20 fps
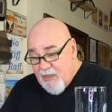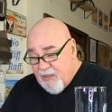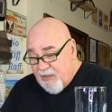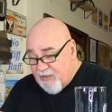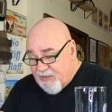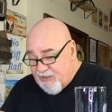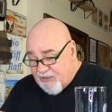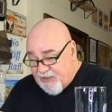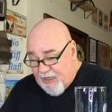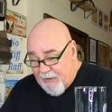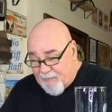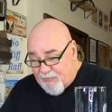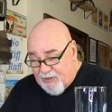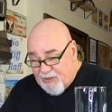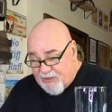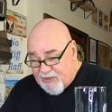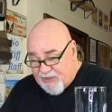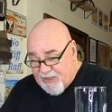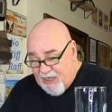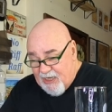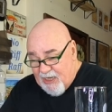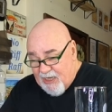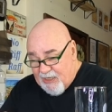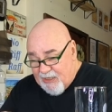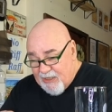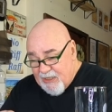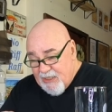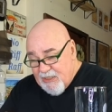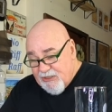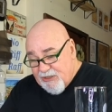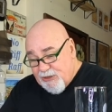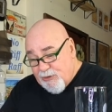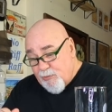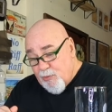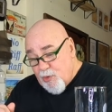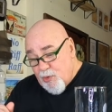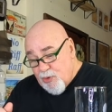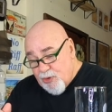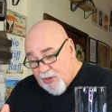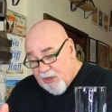The descriptors are
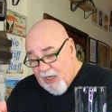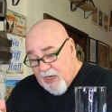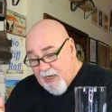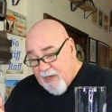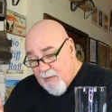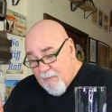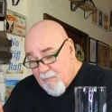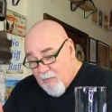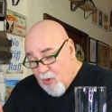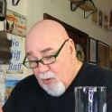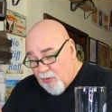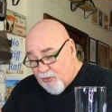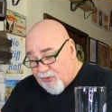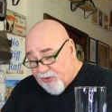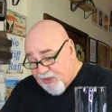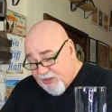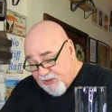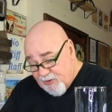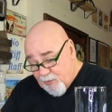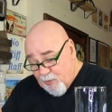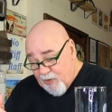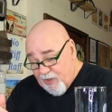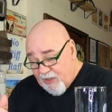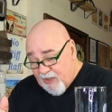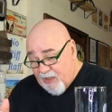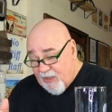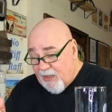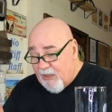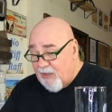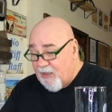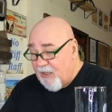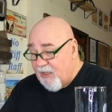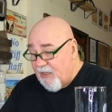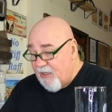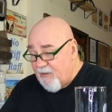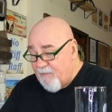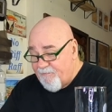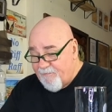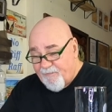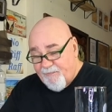smooth, light, malty, sweet, clean.
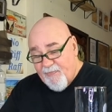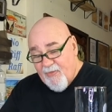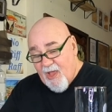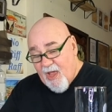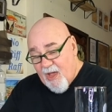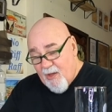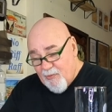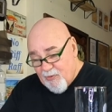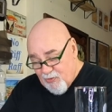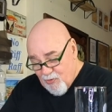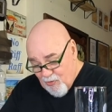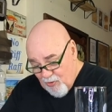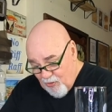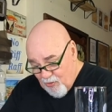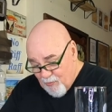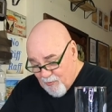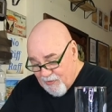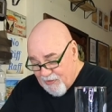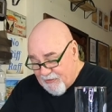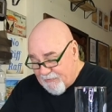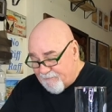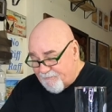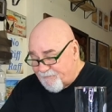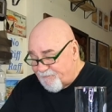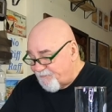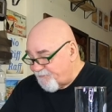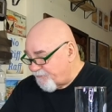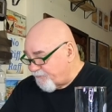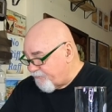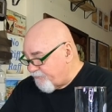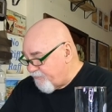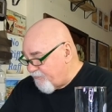I would go along with that.